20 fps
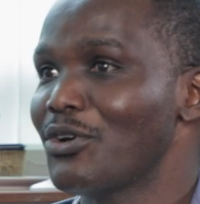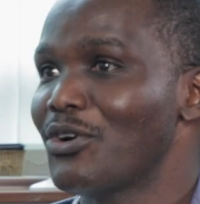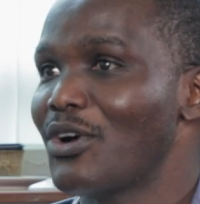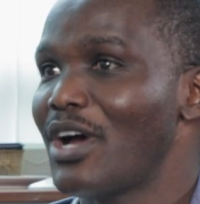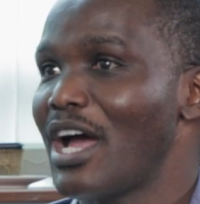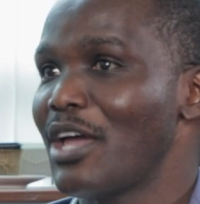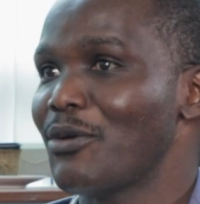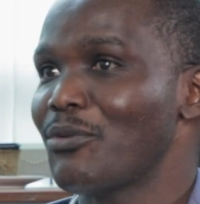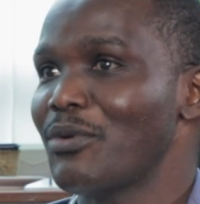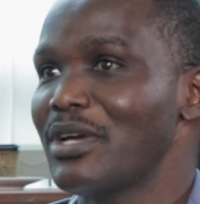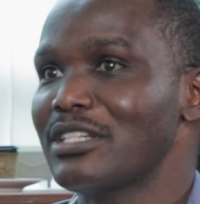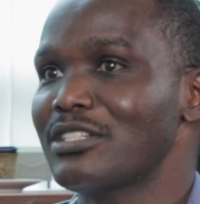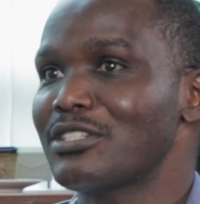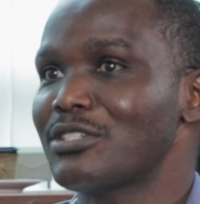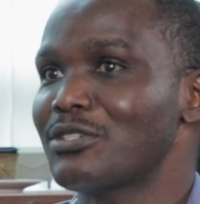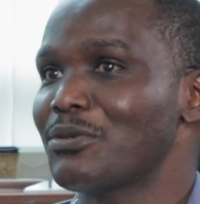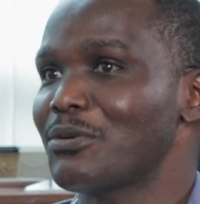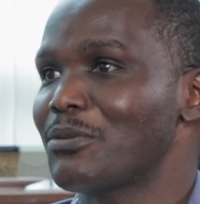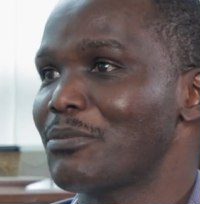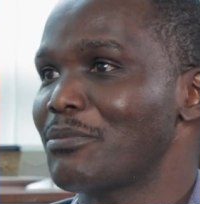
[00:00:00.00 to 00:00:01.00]
know, I
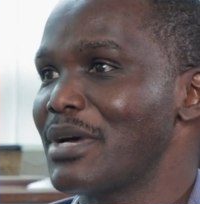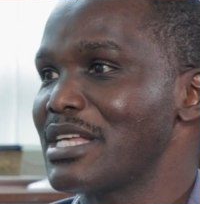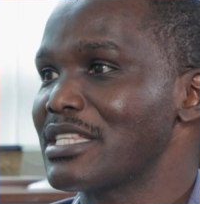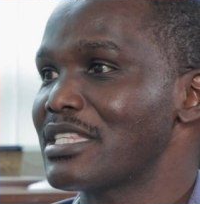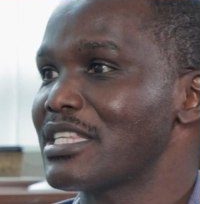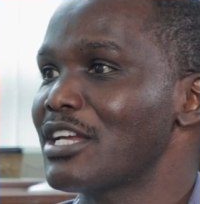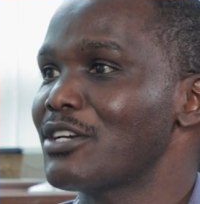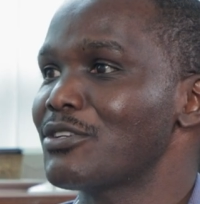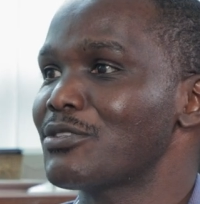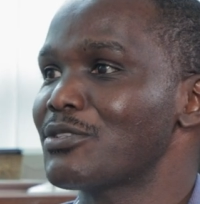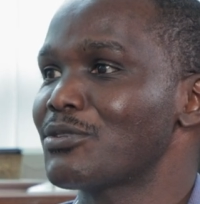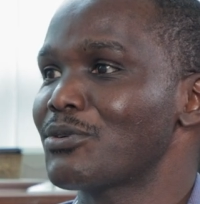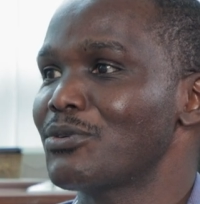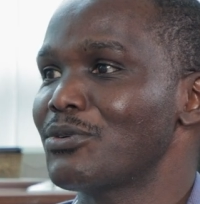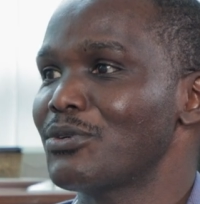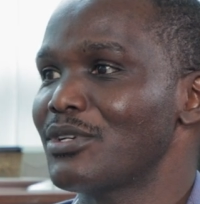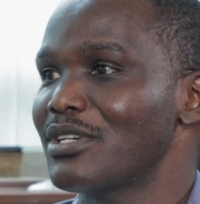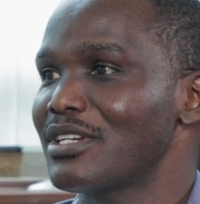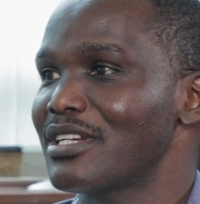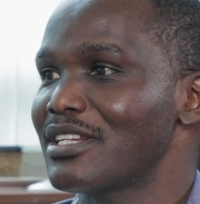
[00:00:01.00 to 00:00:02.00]
went to Maseno
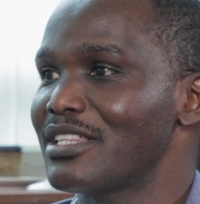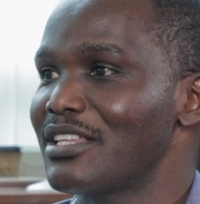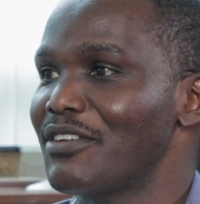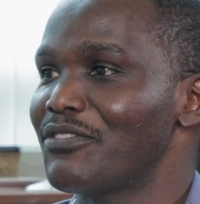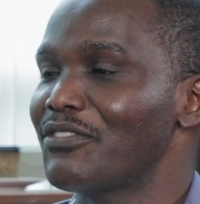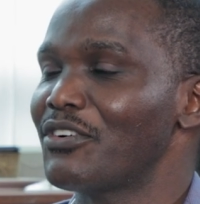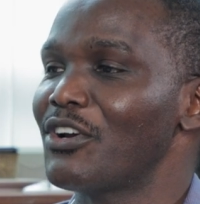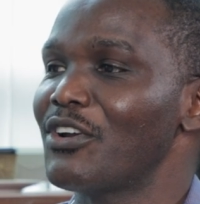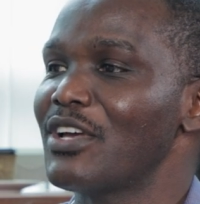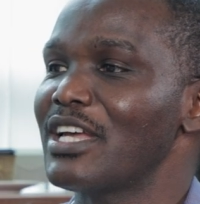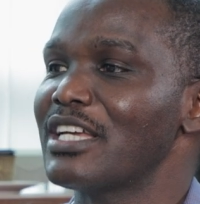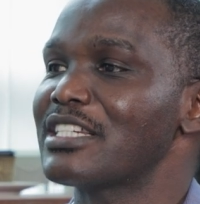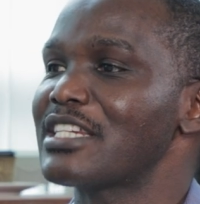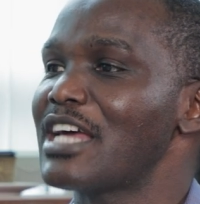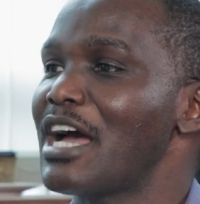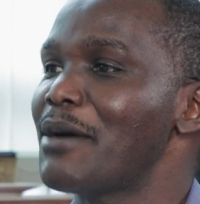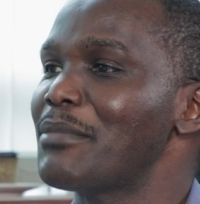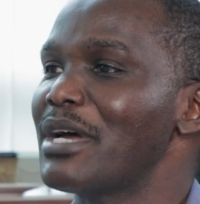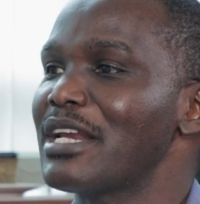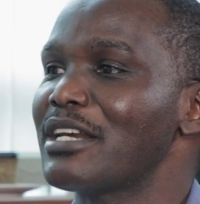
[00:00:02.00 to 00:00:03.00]
School the following
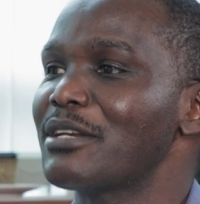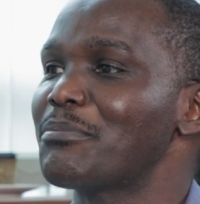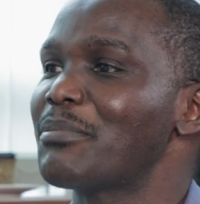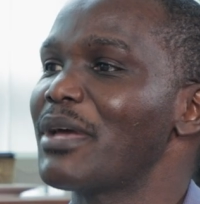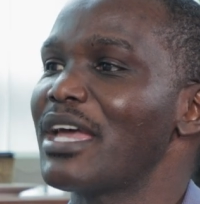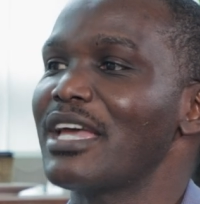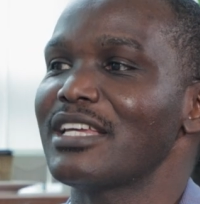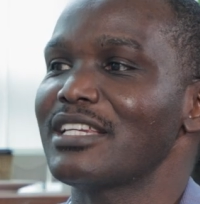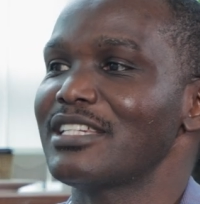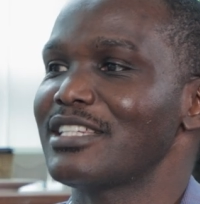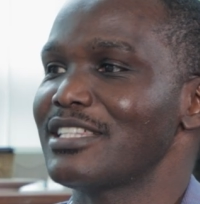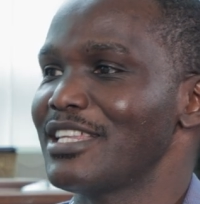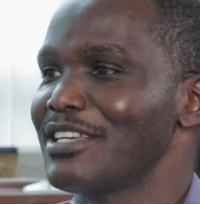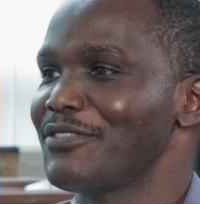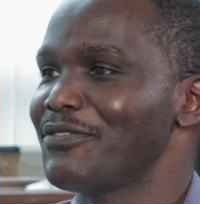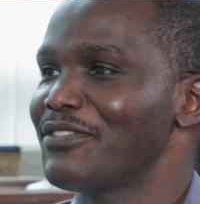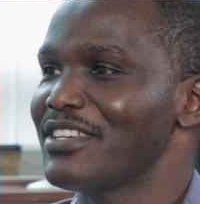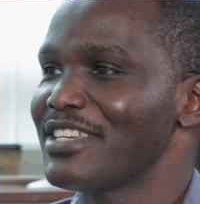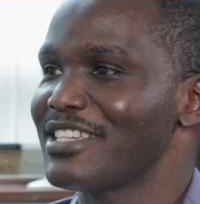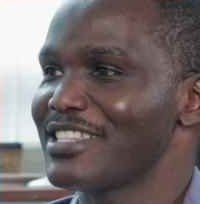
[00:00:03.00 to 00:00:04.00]
term and paid the
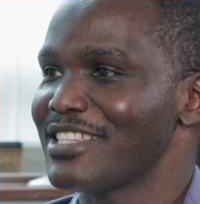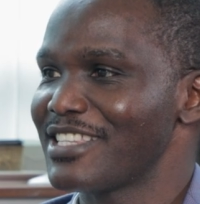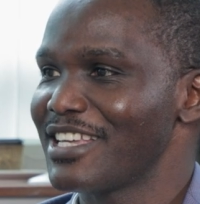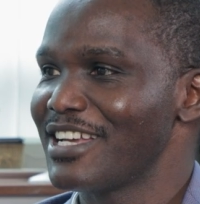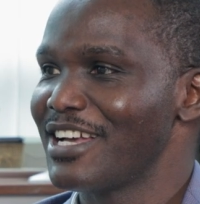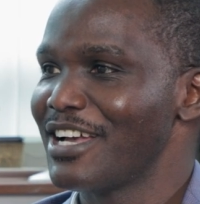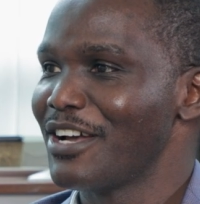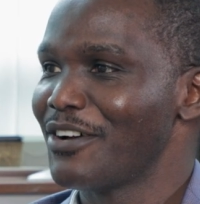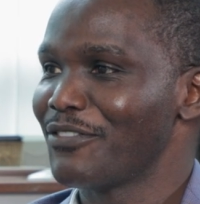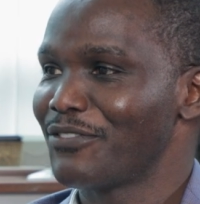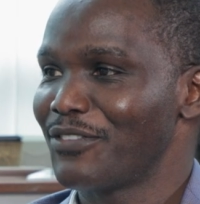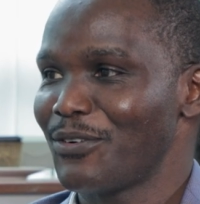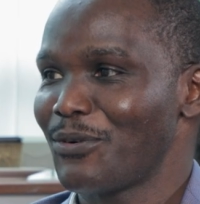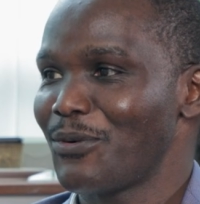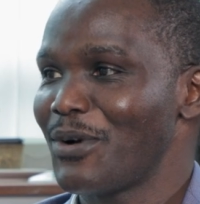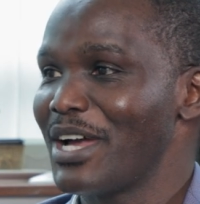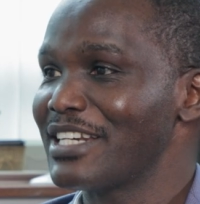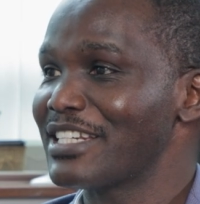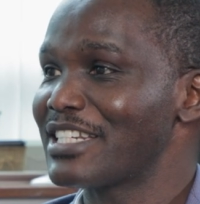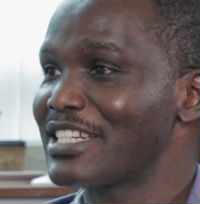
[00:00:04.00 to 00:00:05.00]
fees for
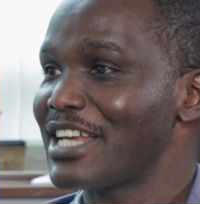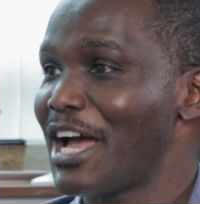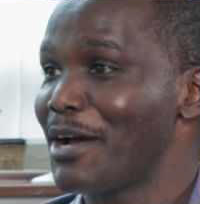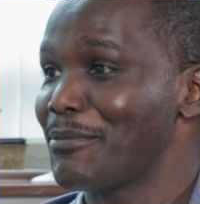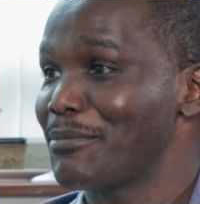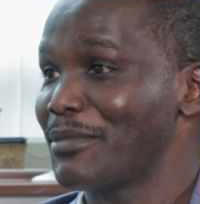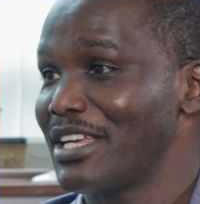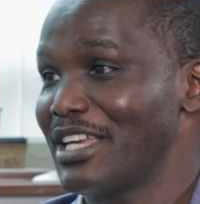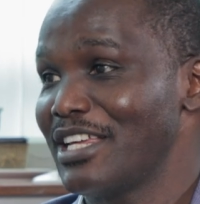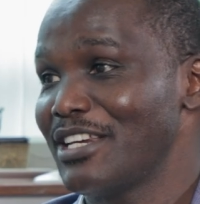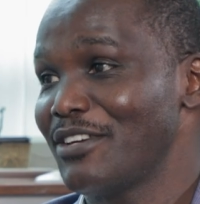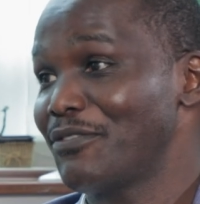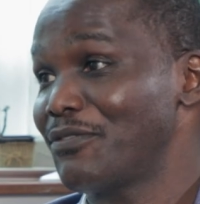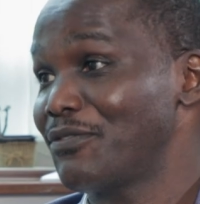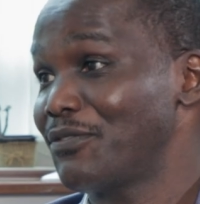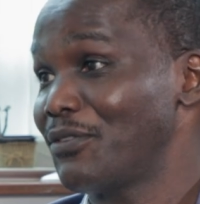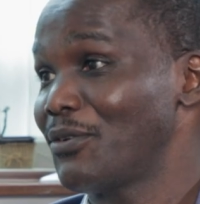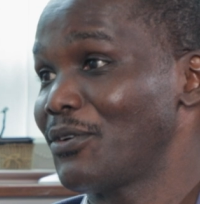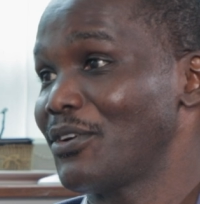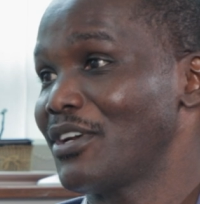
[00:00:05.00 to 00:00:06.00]
1 term in
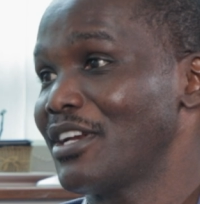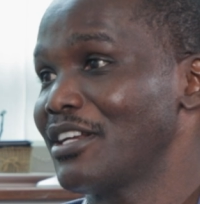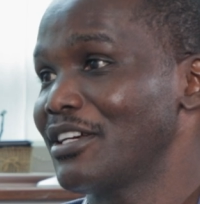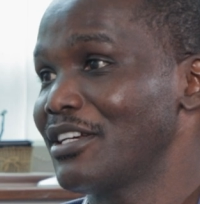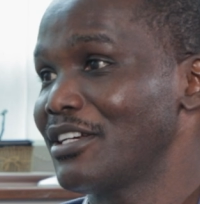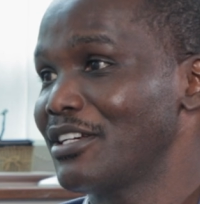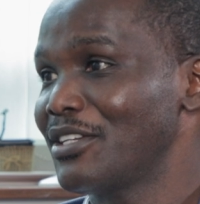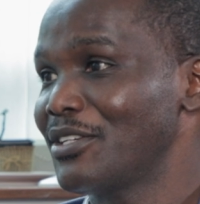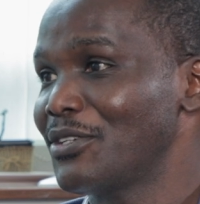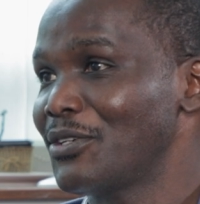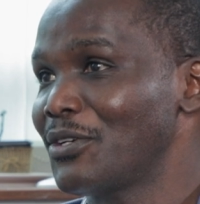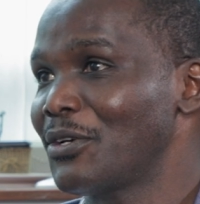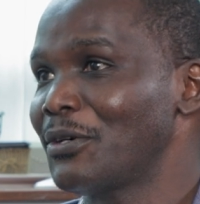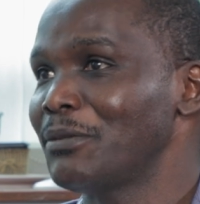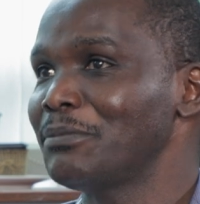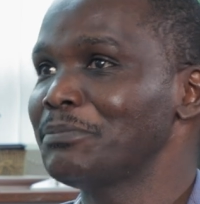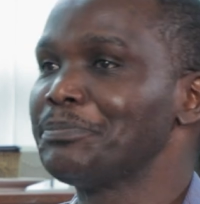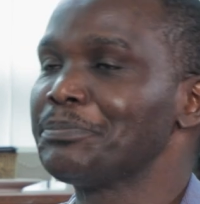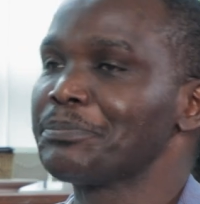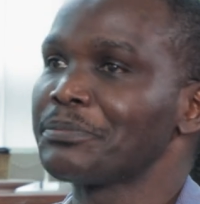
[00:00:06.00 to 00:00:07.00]
full, you
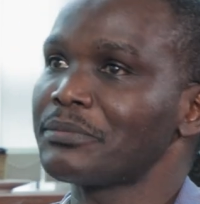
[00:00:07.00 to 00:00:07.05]
know.